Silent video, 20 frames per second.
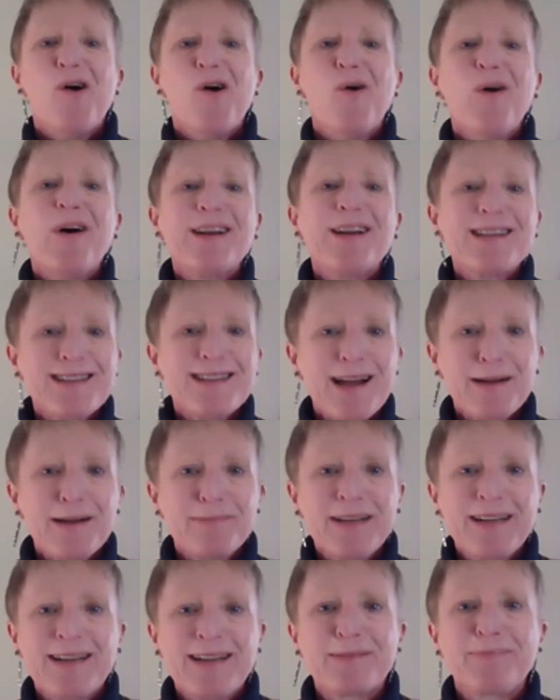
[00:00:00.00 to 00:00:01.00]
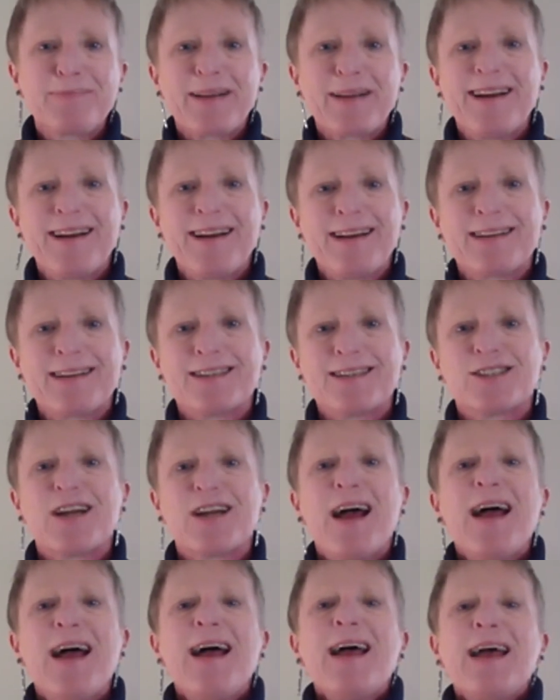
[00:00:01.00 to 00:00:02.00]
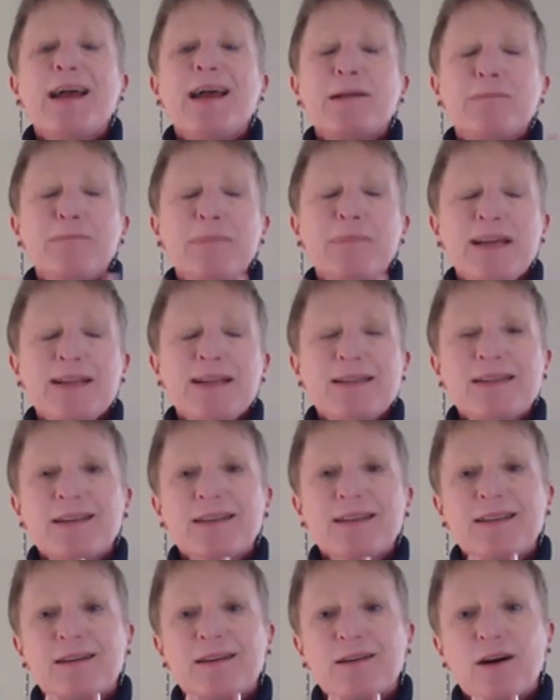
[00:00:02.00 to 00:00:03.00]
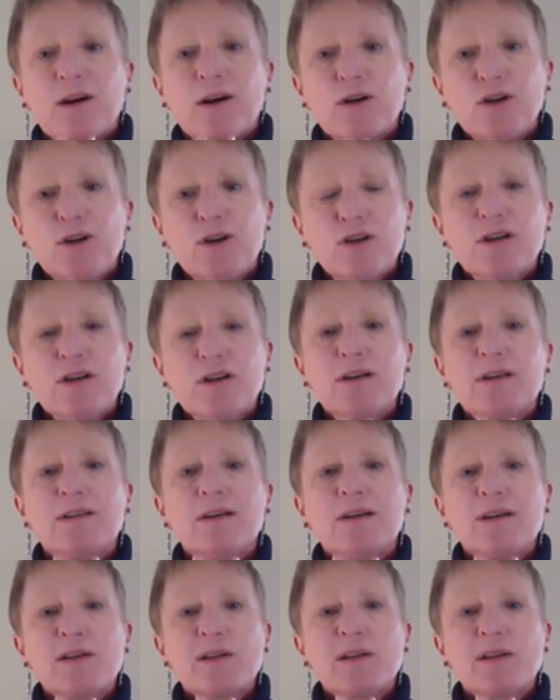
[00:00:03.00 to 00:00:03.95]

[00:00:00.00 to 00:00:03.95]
What does that mean in plain English? It means that there are good,